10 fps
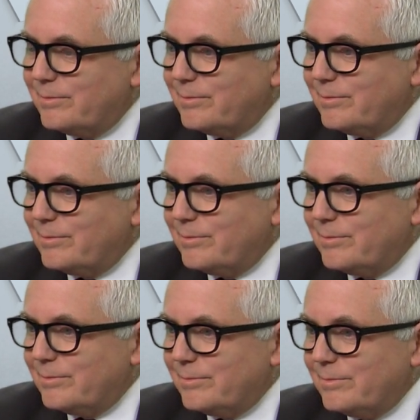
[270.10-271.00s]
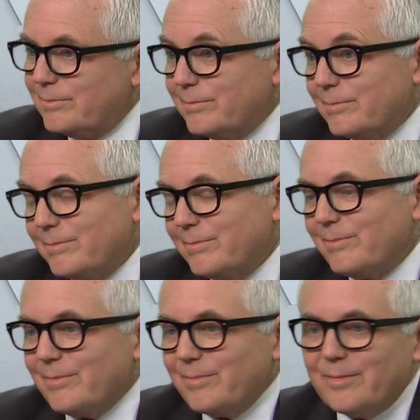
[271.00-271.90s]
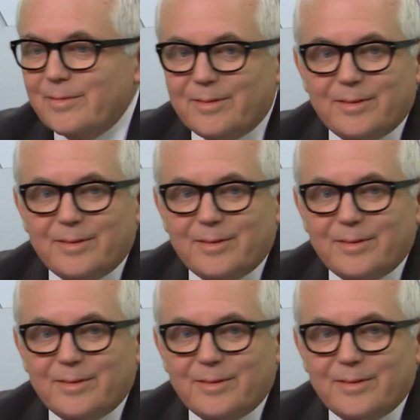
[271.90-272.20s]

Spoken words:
The person shown says nothing.